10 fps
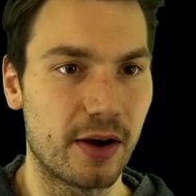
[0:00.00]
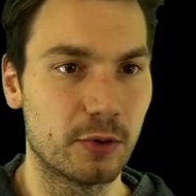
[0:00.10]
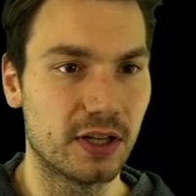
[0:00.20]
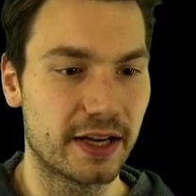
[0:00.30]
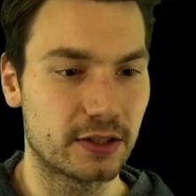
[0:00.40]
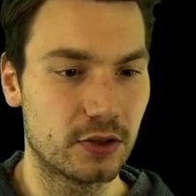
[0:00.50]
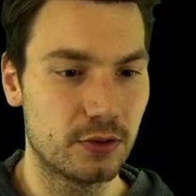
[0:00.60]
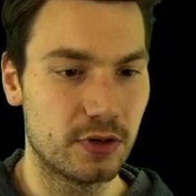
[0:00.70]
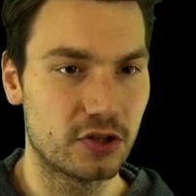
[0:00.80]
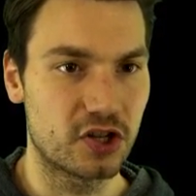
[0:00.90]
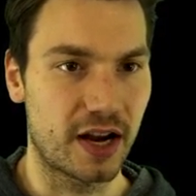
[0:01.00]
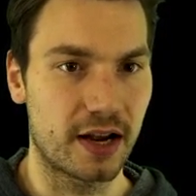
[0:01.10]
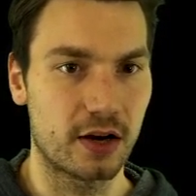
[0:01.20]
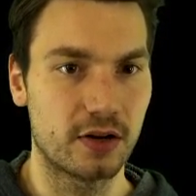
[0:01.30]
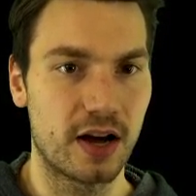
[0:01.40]
I would like to check
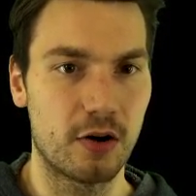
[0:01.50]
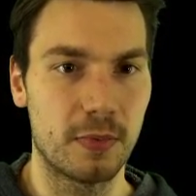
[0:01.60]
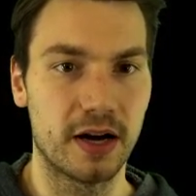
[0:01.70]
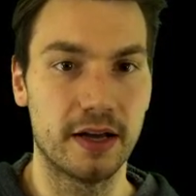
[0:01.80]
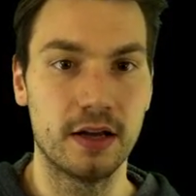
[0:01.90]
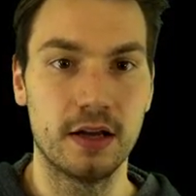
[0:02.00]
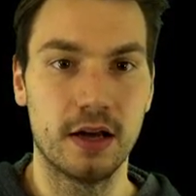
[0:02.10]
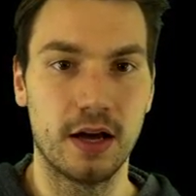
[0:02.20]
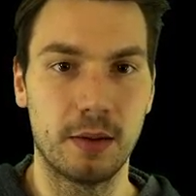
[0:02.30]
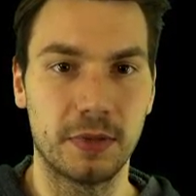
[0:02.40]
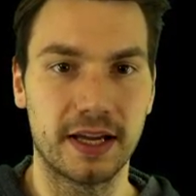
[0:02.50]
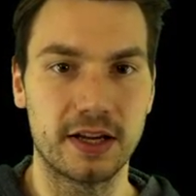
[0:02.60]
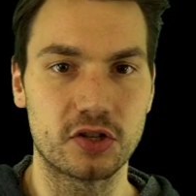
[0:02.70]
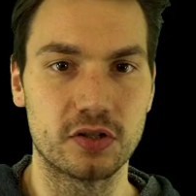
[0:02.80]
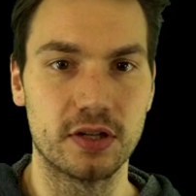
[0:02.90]
out how my
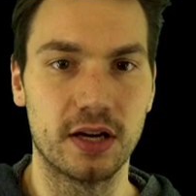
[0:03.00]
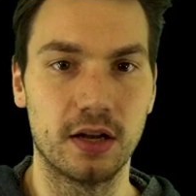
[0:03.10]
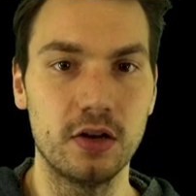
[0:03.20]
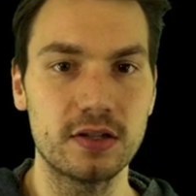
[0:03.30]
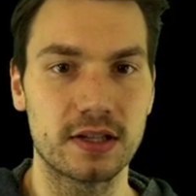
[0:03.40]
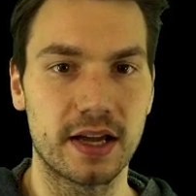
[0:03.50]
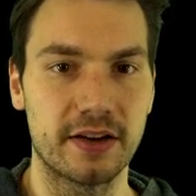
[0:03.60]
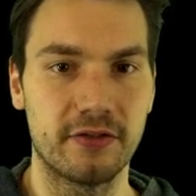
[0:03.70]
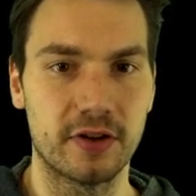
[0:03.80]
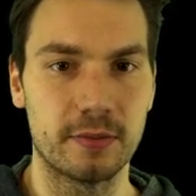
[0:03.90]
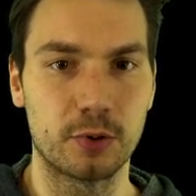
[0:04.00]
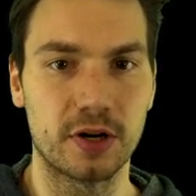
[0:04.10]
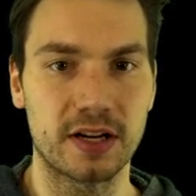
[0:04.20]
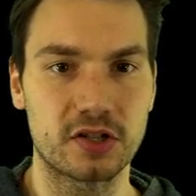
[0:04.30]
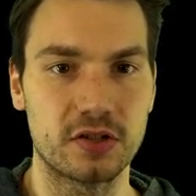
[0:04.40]
application looks like for the
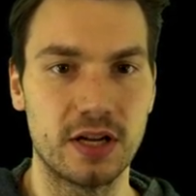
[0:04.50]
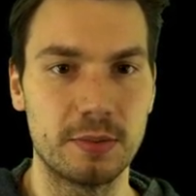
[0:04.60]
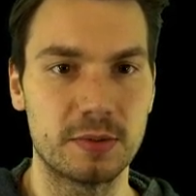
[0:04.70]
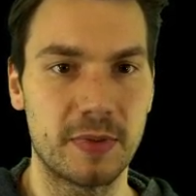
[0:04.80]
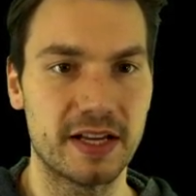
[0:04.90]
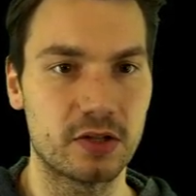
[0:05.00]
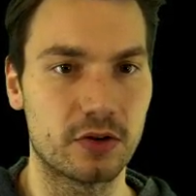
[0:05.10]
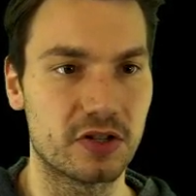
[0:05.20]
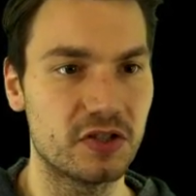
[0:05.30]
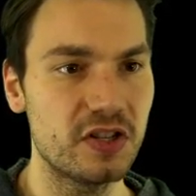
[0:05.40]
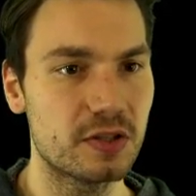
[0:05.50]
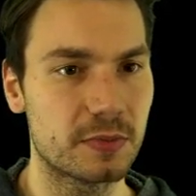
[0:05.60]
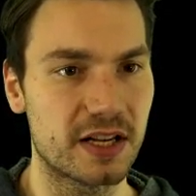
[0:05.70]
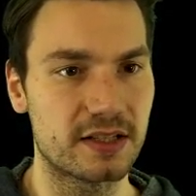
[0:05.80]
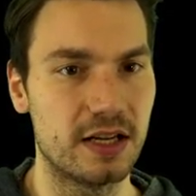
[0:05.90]
production namespace or the system
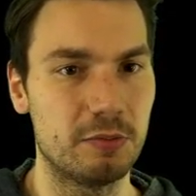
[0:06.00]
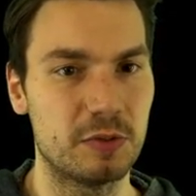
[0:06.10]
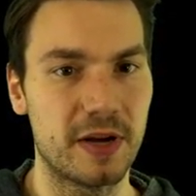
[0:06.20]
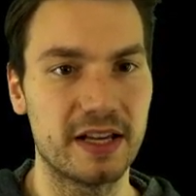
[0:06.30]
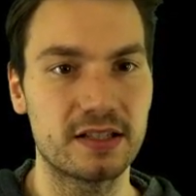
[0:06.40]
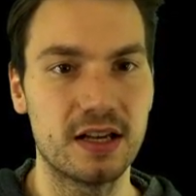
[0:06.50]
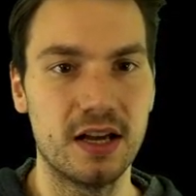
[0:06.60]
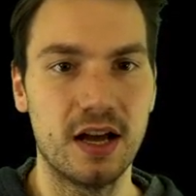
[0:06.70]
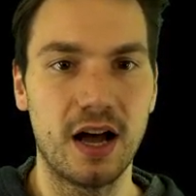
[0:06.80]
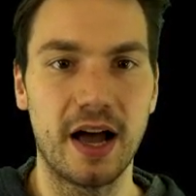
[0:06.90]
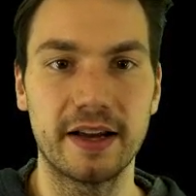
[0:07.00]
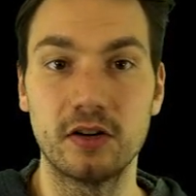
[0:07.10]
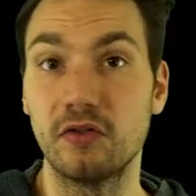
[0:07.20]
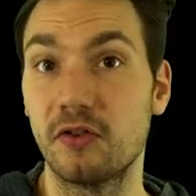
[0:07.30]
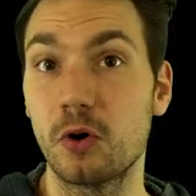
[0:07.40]
test namespace, I
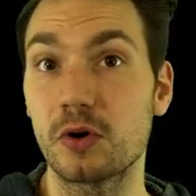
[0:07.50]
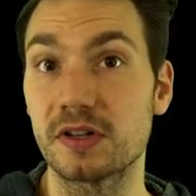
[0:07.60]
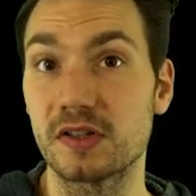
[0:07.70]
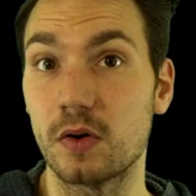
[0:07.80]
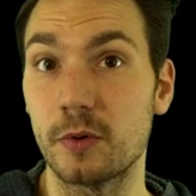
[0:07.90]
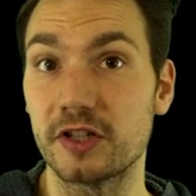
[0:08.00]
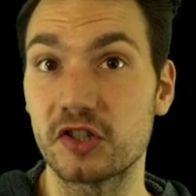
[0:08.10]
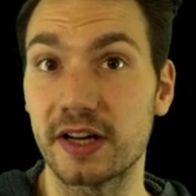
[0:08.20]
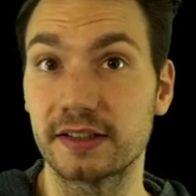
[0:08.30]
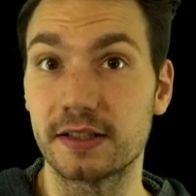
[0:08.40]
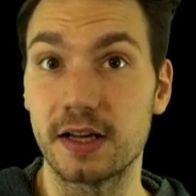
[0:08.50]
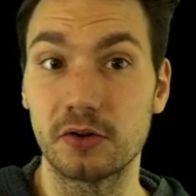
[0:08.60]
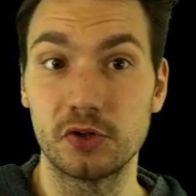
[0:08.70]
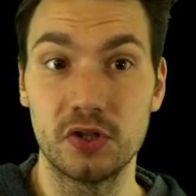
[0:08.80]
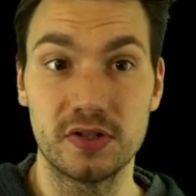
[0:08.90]
can of course always check this
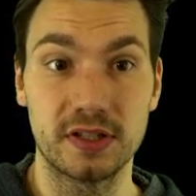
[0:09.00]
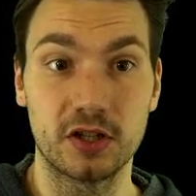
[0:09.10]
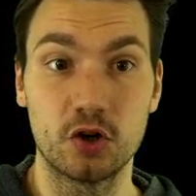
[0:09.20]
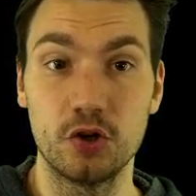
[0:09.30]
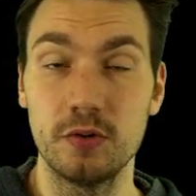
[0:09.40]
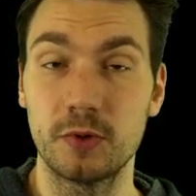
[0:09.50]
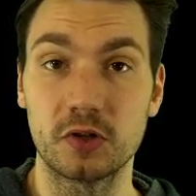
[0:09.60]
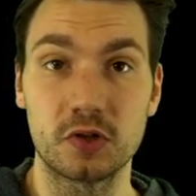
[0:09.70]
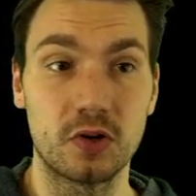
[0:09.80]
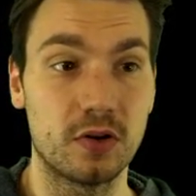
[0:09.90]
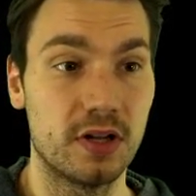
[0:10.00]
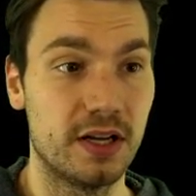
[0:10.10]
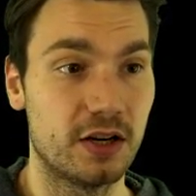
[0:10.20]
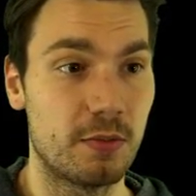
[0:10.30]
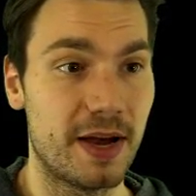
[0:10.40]
out using the kubectl
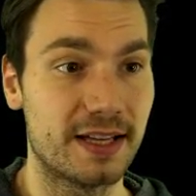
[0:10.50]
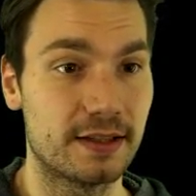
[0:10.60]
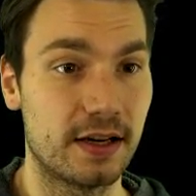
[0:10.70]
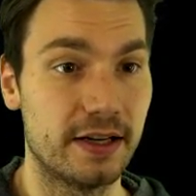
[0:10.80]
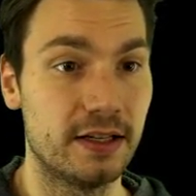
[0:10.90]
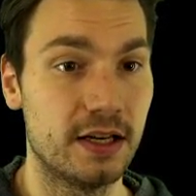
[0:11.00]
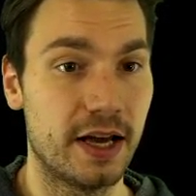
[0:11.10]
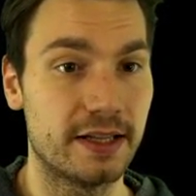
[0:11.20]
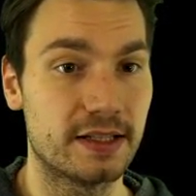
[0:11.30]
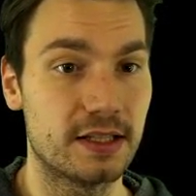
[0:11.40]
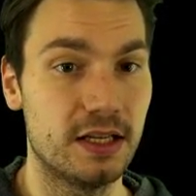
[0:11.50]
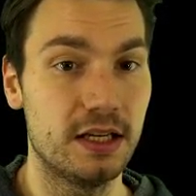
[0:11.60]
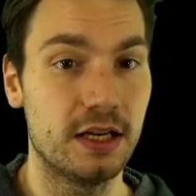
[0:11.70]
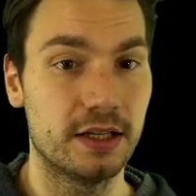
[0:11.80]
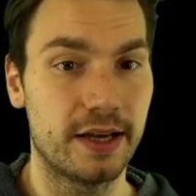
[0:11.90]
command line and
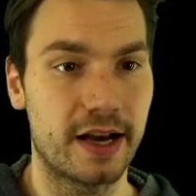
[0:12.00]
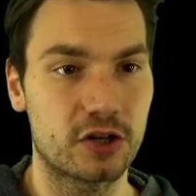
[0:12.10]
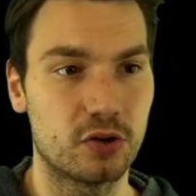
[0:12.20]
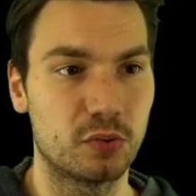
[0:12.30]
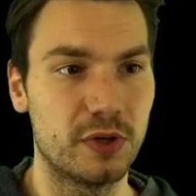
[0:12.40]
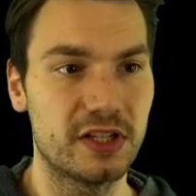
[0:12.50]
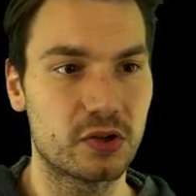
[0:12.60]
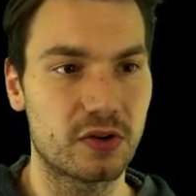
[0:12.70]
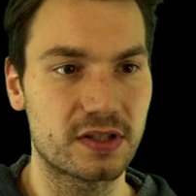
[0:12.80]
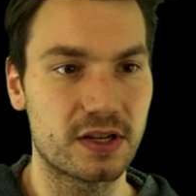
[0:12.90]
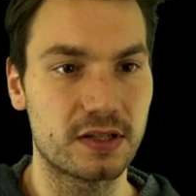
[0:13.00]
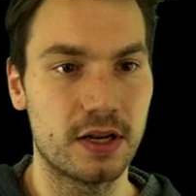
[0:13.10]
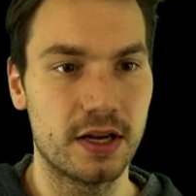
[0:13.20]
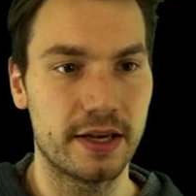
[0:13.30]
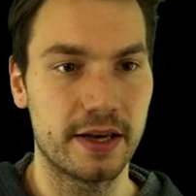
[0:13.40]
see the actual resources
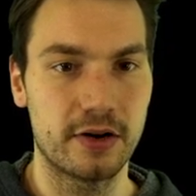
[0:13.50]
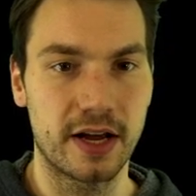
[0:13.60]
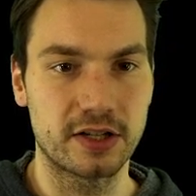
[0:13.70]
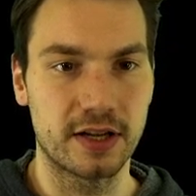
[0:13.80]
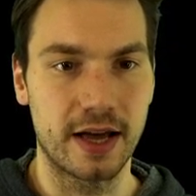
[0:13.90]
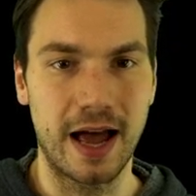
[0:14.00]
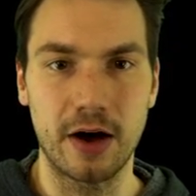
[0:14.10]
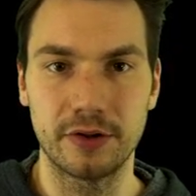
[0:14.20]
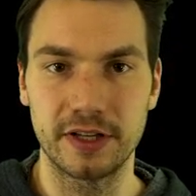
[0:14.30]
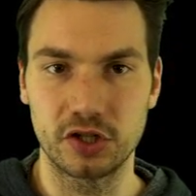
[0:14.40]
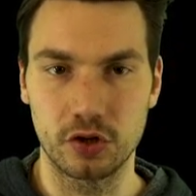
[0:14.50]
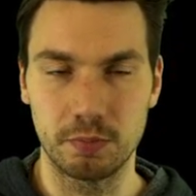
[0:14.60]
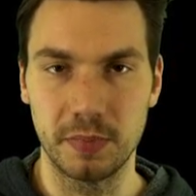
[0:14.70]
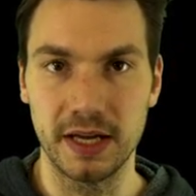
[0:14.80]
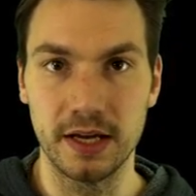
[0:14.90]
here and how they
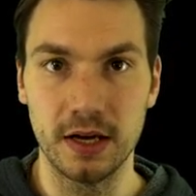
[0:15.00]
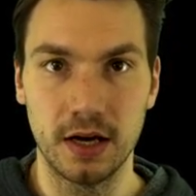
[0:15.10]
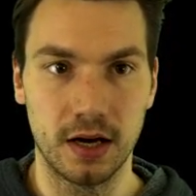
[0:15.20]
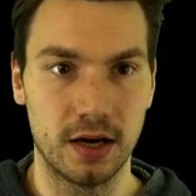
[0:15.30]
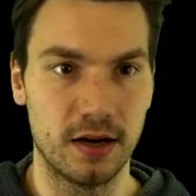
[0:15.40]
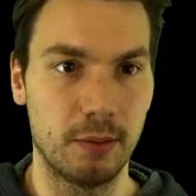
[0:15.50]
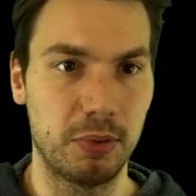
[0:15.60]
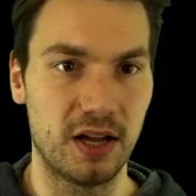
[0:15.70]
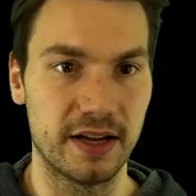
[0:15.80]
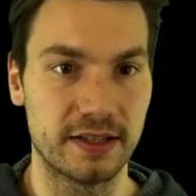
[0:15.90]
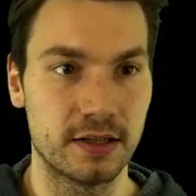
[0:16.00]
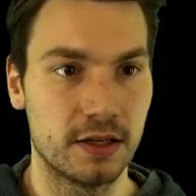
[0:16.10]
should be applied.